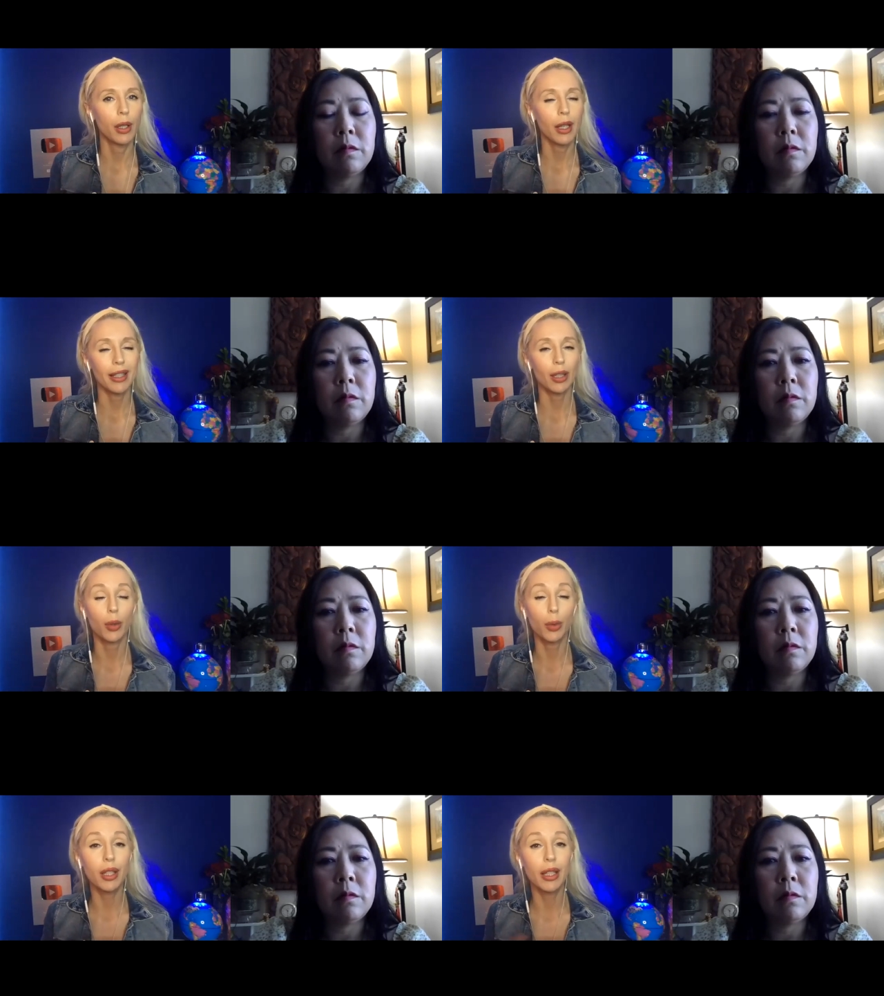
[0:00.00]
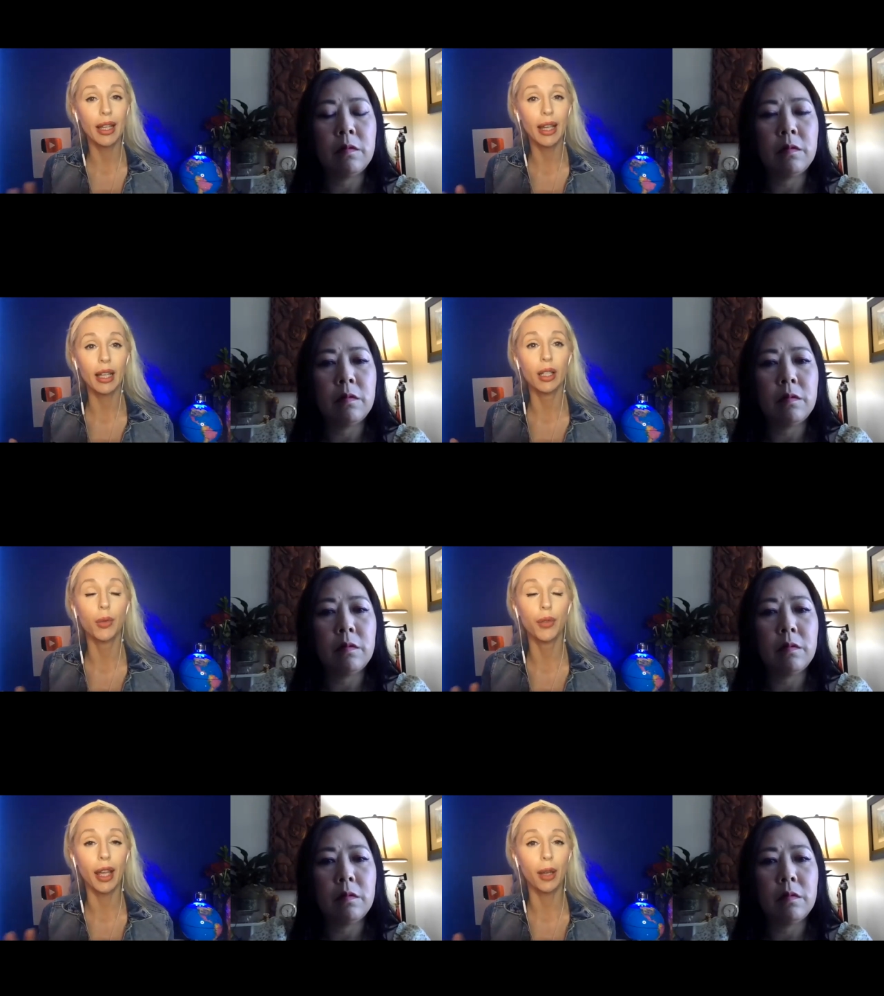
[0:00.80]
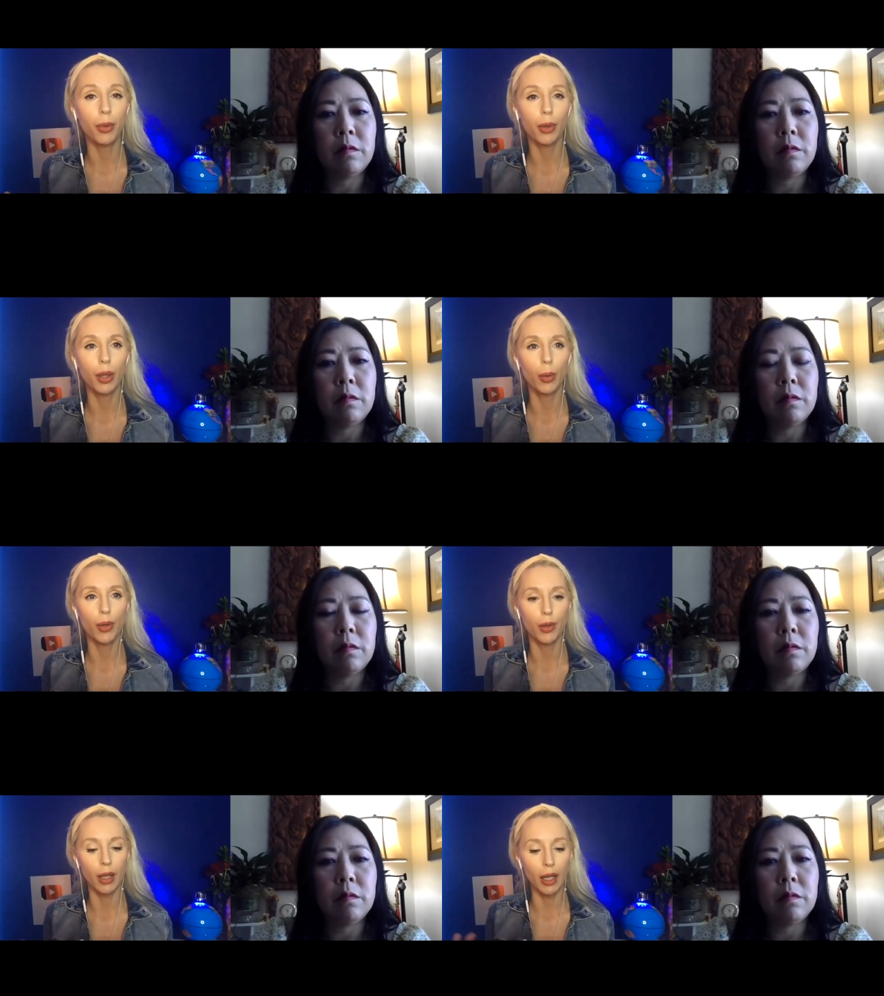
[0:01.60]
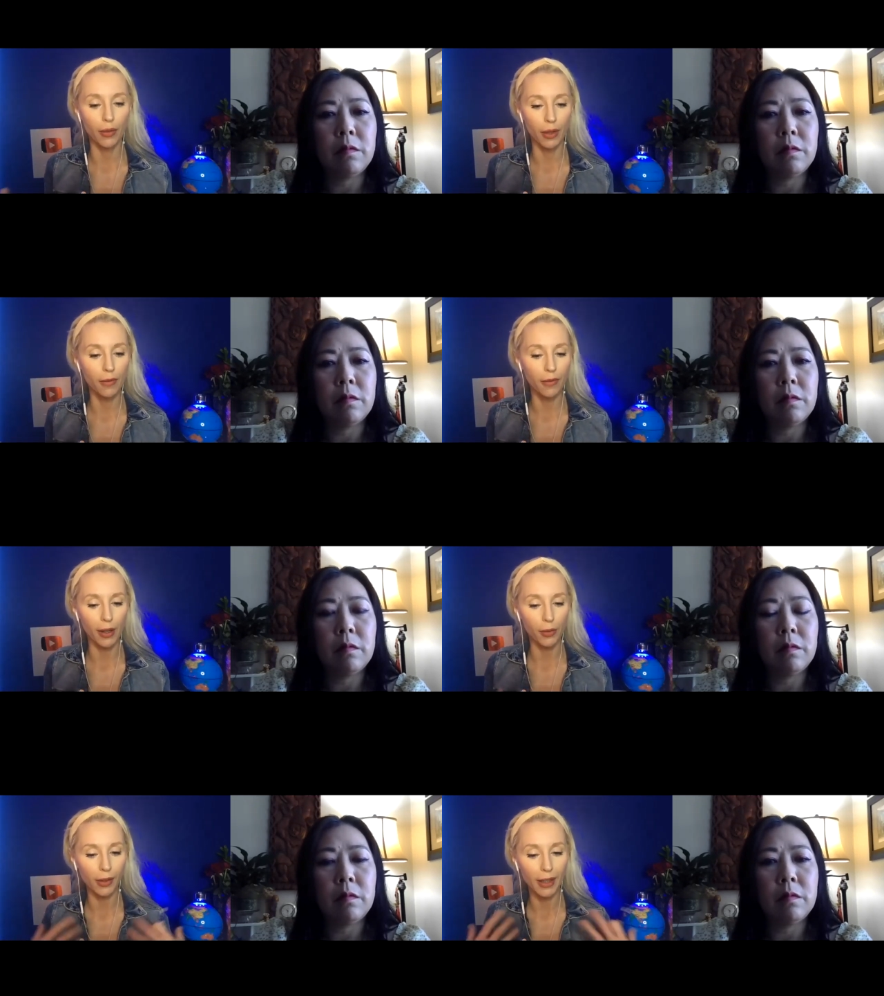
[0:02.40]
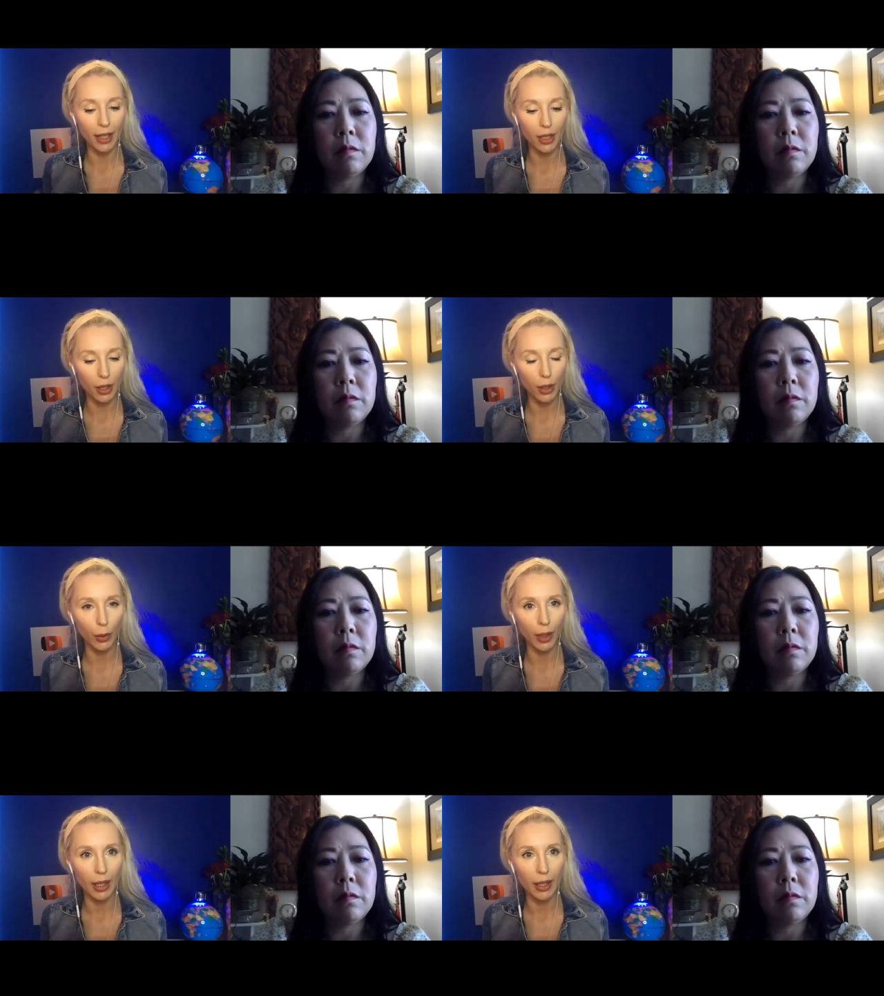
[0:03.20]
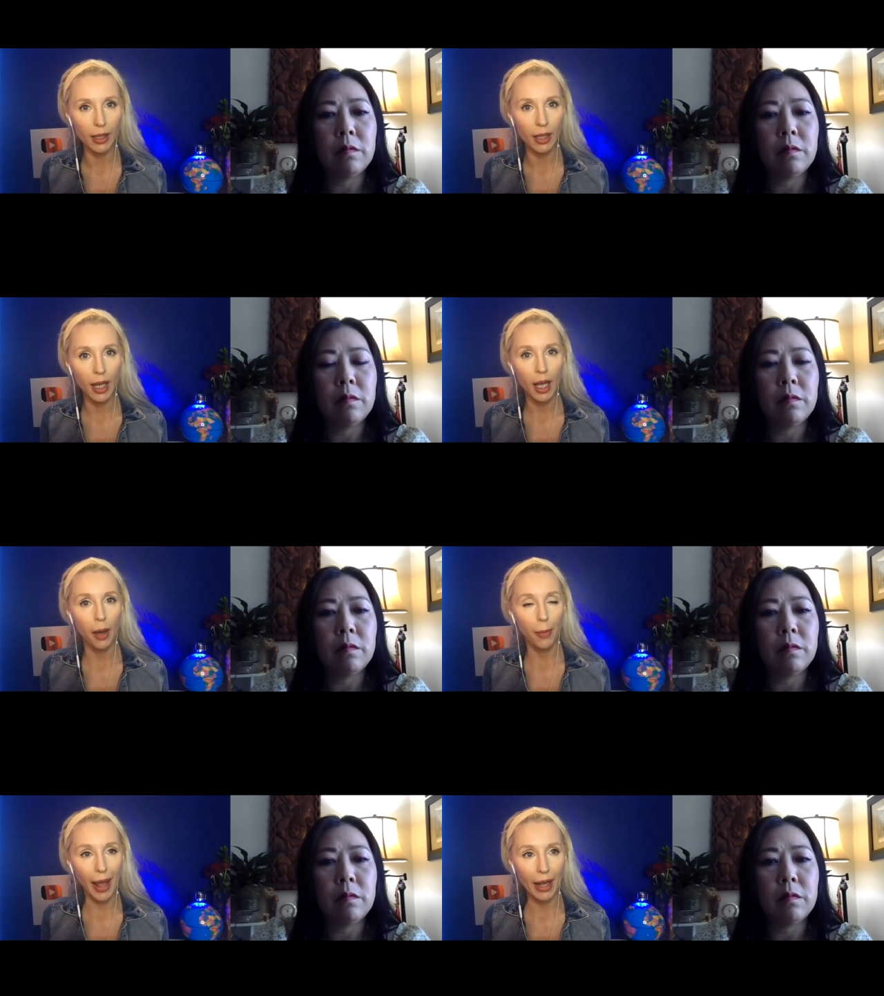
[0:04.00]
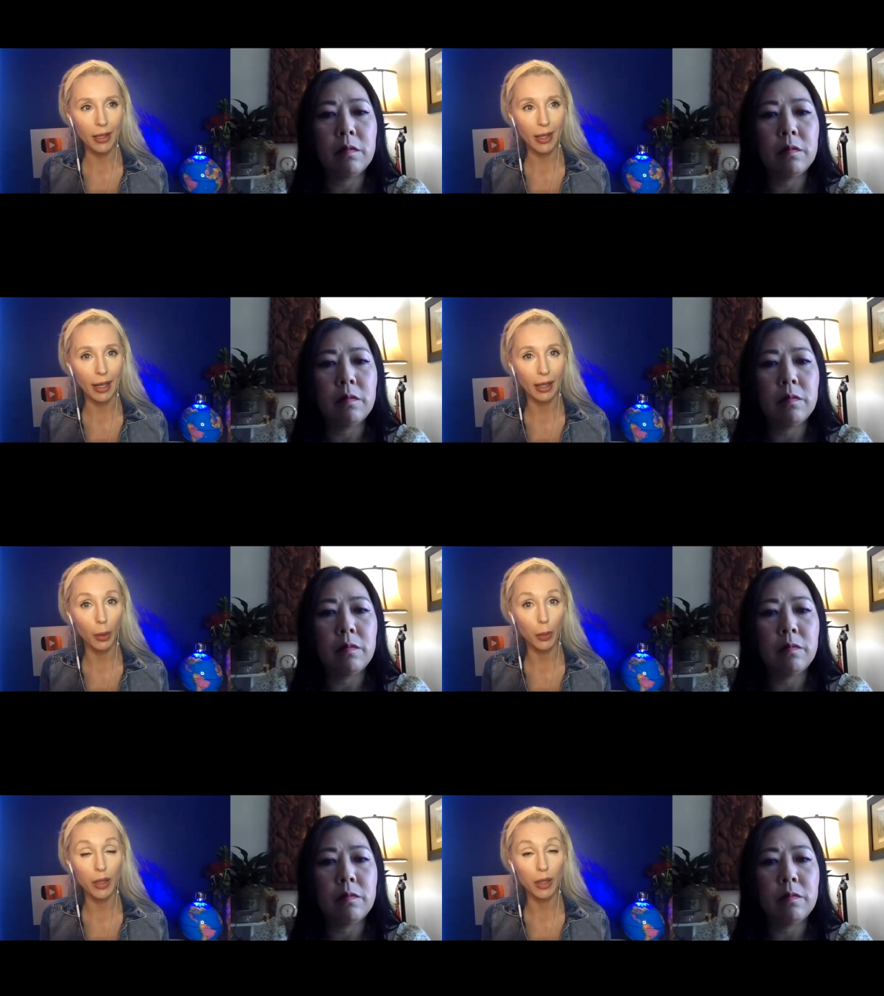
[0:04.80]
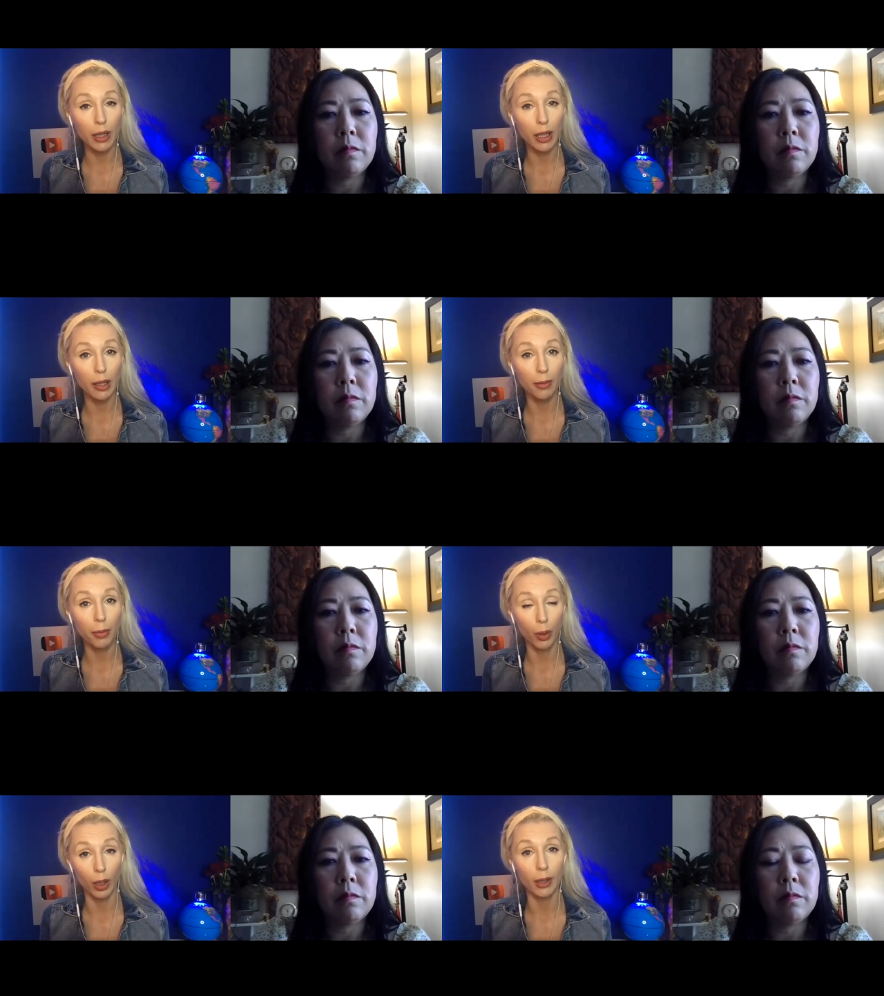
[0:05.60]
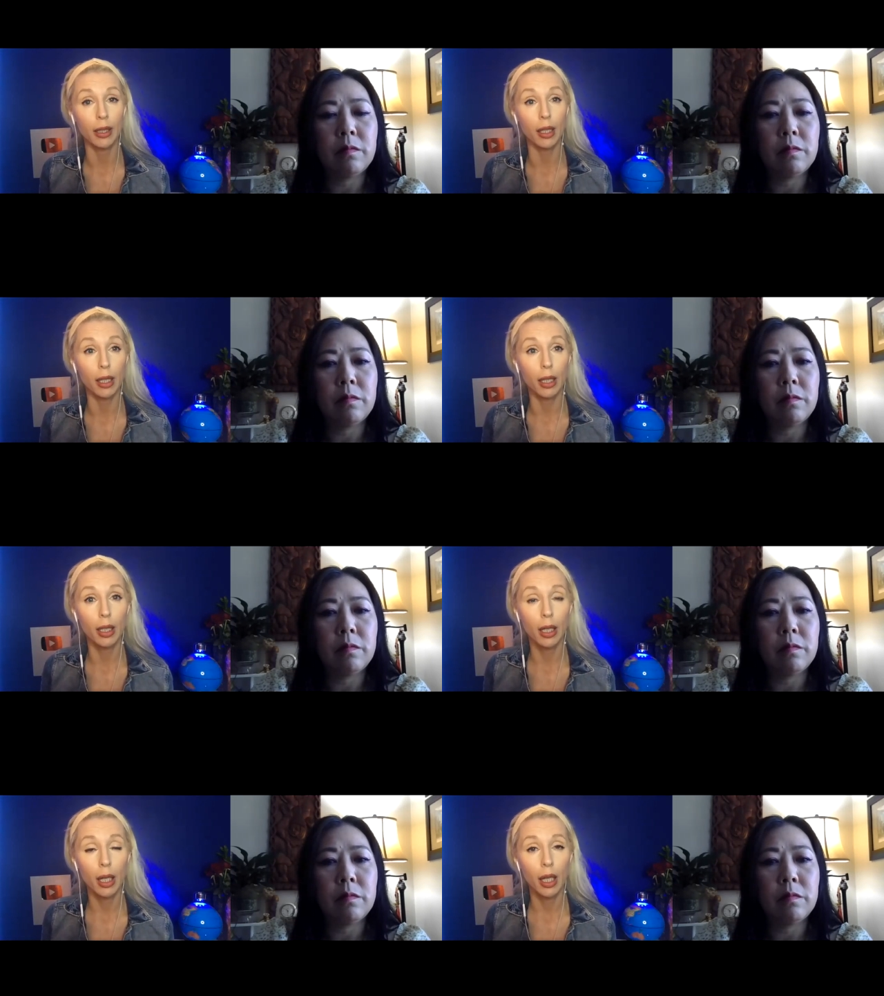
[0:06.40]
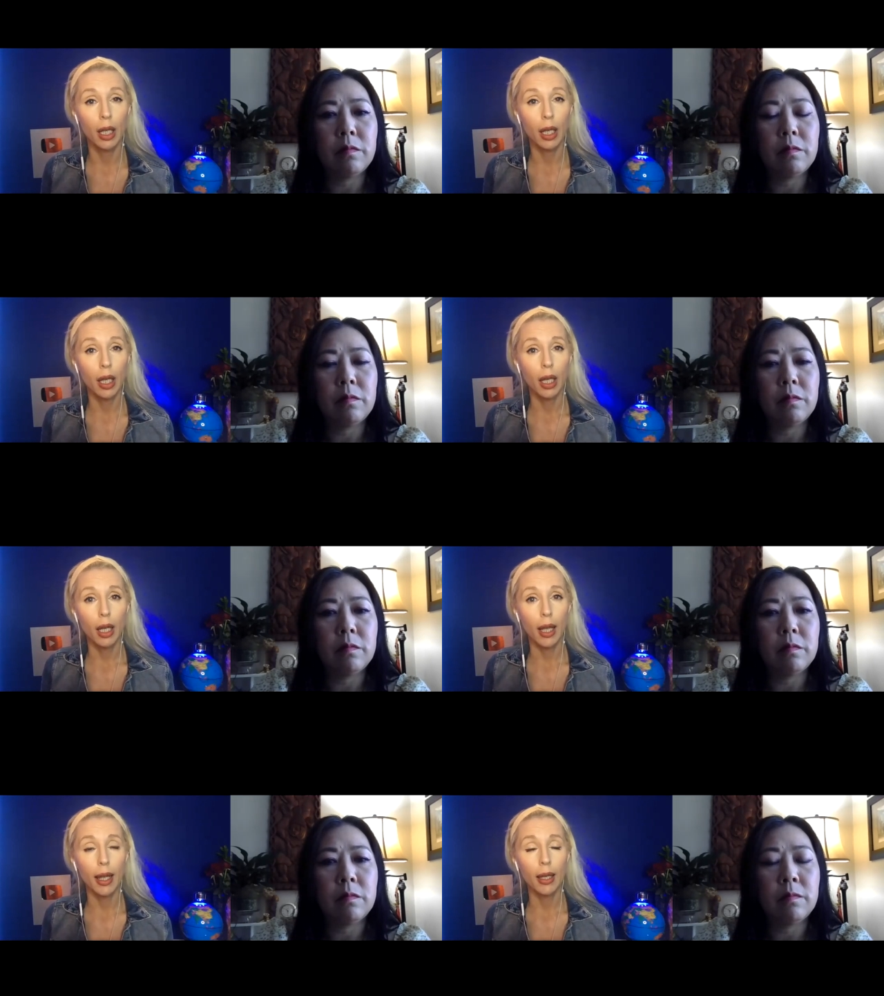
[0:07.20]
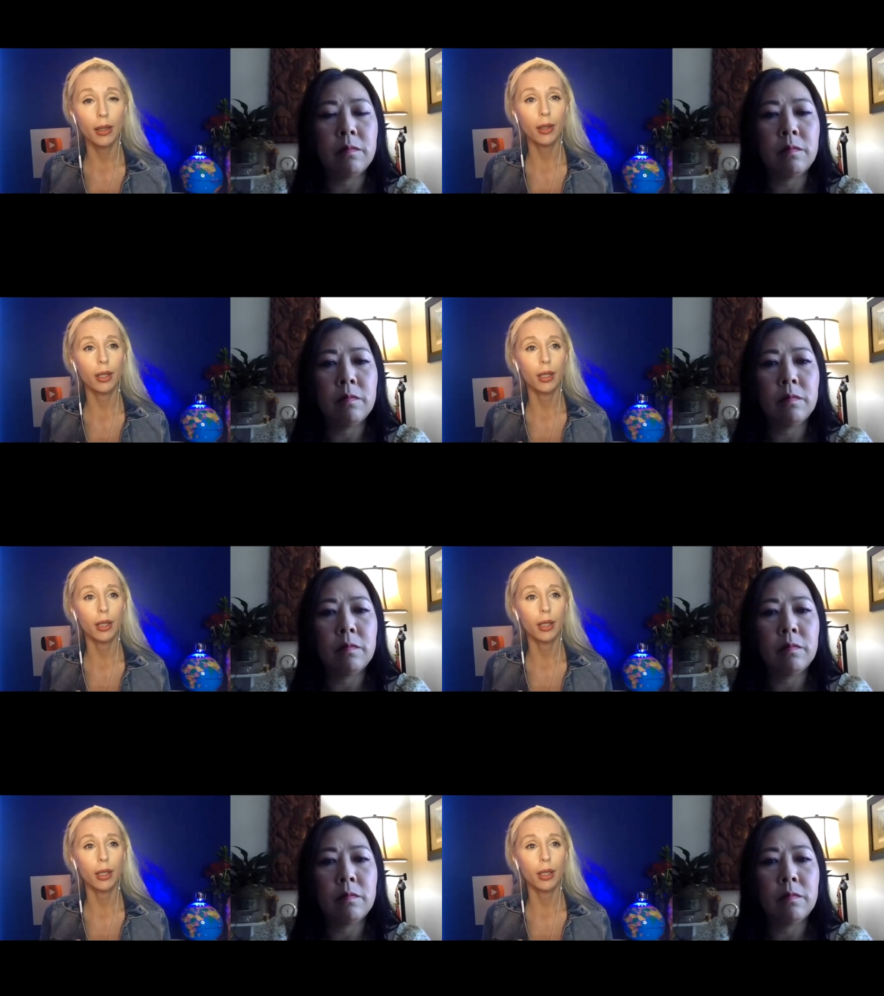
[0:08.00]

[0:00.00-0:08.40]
Speaker 1: So towards the end of April, there was kind of an event related to his passing that was important. And